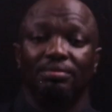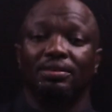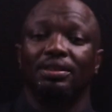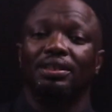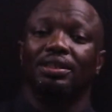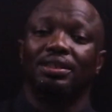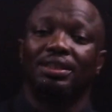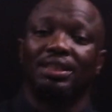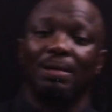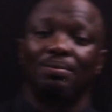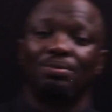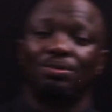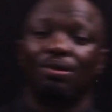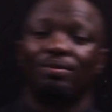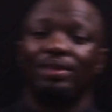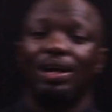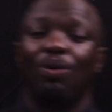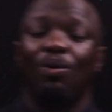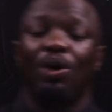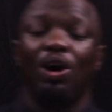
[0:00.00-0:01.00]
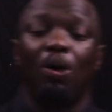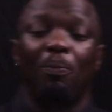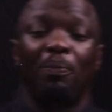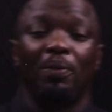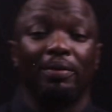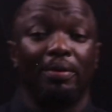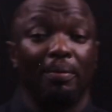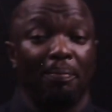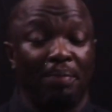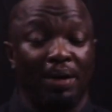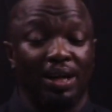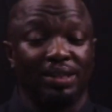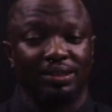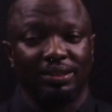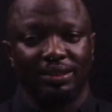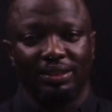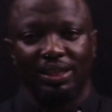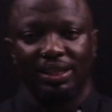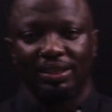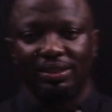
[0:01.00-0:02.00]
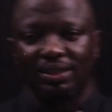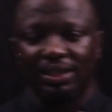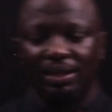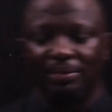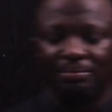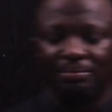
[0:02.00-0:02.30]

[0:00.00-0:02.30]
in terms of that will help you in passing the exam.